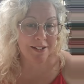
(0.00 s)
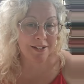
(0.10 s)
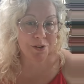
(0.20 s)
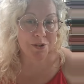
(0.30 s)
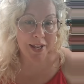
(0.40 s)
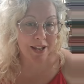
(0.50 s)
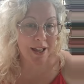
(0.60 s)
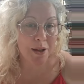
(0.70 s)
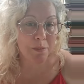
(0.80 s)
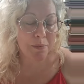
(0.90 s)
to wake
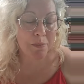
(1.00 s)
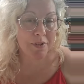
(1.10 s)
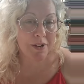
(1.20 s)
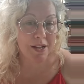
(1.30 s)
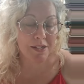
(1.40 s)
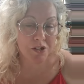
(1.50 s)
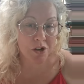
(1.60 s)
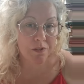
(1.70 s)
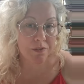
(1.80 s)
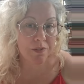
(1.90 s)
up and
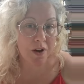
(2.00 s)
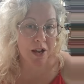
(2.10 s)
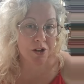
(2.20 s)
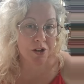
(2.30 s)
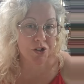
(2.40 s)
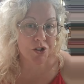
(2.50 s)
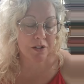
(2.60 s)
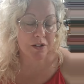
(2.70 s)
start fresh.